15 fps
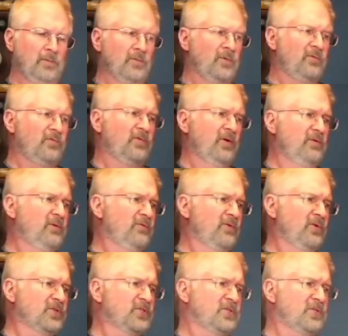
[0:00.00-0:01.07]
But very
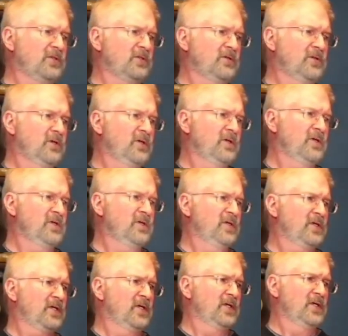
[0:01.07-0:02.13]
versatile.
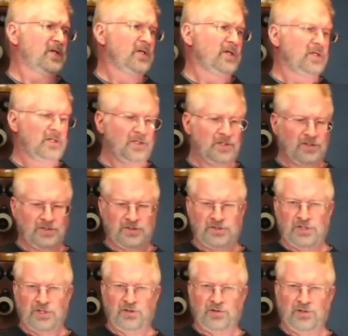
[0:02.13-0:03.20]

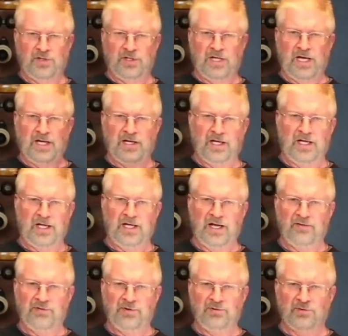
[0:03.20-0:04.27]
So again, and
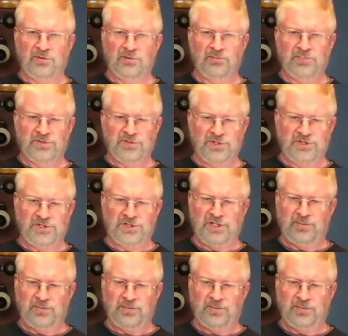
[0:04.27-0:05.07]
every little position